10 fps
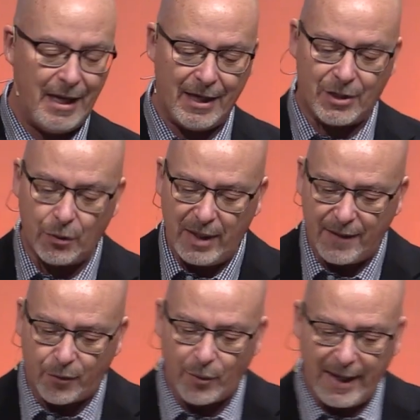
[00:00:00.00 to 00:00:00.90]
And so we
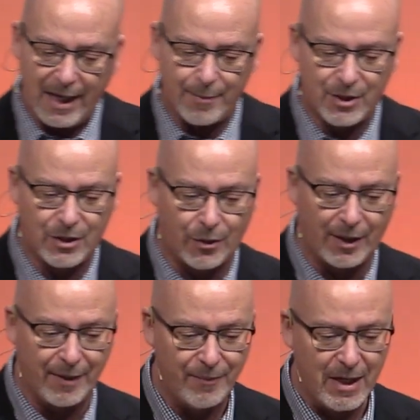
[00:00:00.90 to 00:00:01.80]
have Rahab's
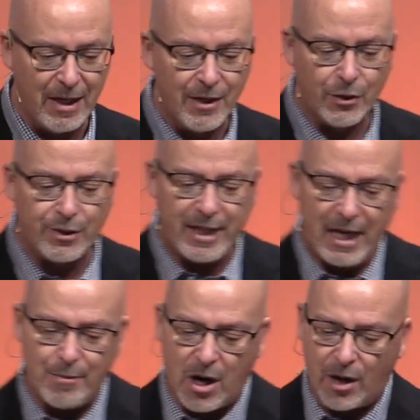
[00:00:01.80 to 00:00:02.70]
story. So
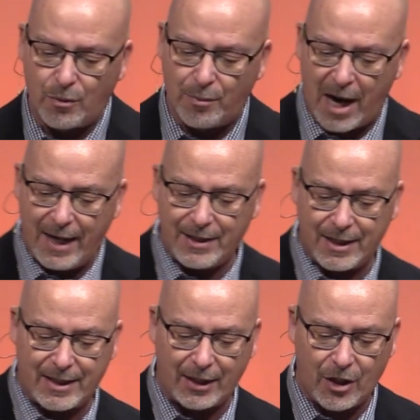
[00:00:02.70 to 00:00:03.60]
Tamar reminds
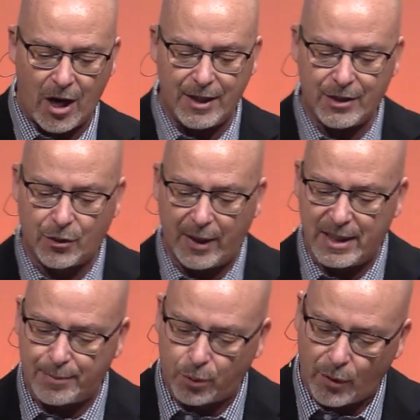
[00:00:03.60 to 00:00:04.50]
us that God's
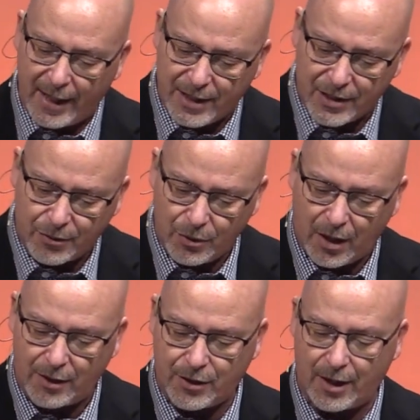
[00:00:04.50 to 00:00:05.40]
grace breaks through
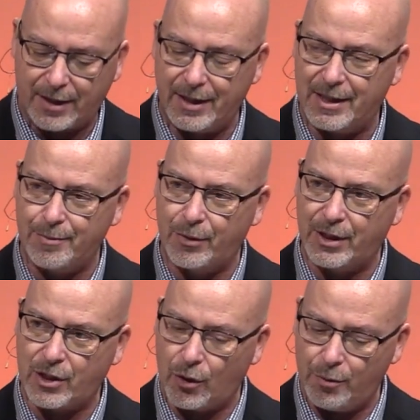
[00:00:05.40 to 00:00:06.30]
our darkness and
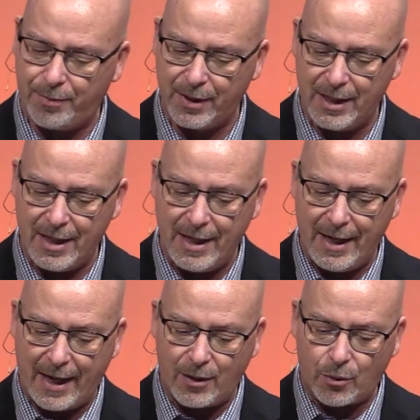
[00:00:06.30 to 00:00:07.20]
brings hope.
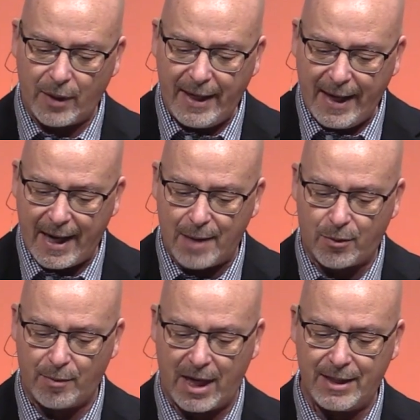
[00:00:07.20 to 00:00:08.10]
And Rahab
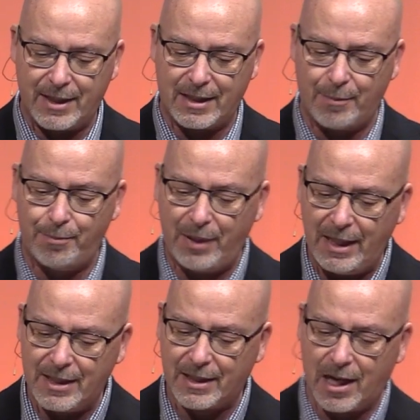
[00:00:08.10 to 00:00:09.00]
reminds us that
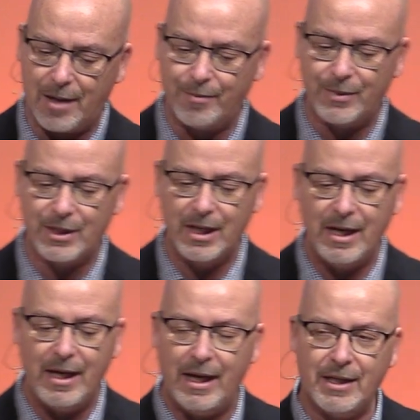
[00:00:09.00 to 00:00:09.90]
peace comes
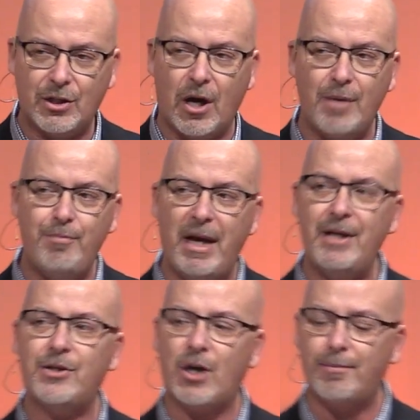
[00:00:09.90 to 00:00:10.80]
as God
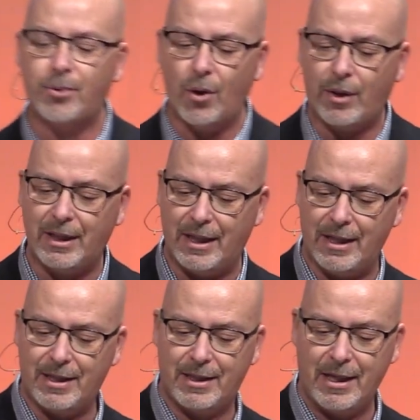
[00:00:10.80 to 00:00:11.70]
mends our
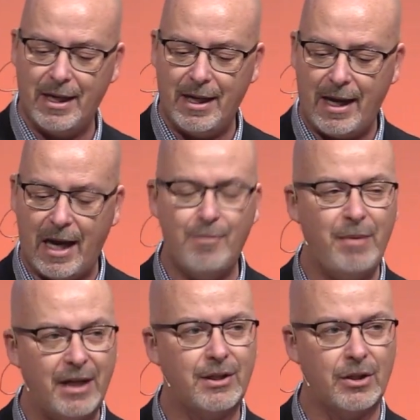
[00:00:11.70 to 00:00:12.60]
brokenness and
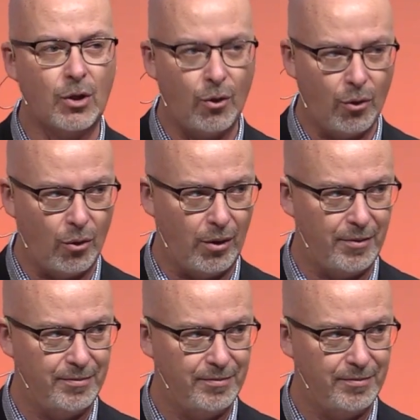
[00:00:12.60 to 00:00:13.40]
makes us whole.